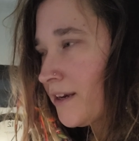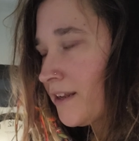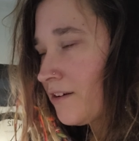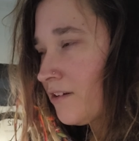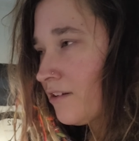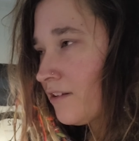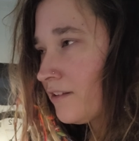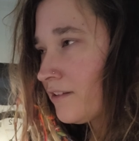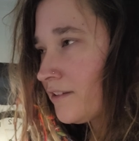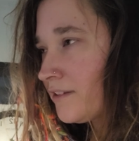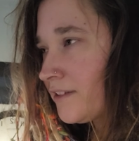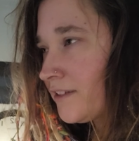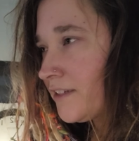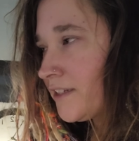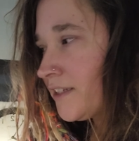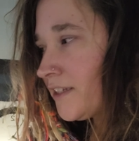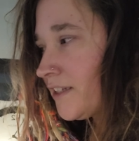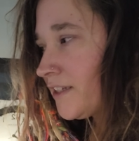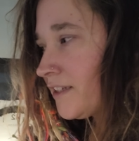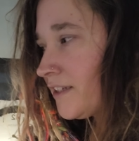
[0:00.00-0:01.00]
at all.
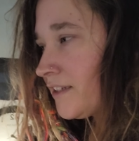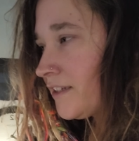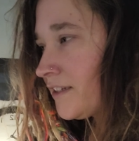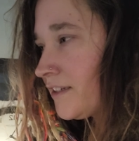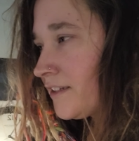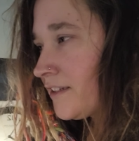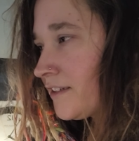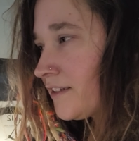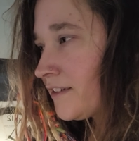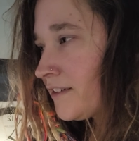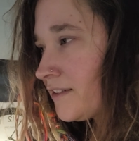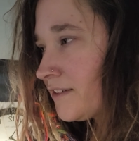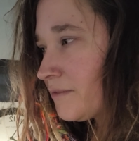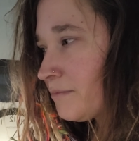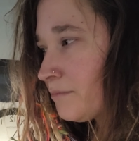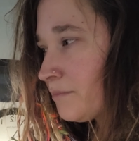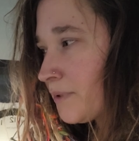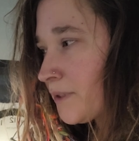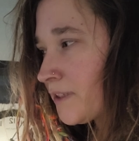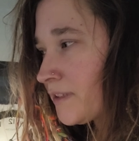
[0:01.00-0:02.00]

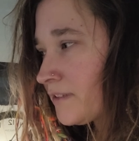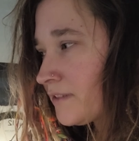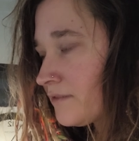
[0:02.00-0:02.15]
But,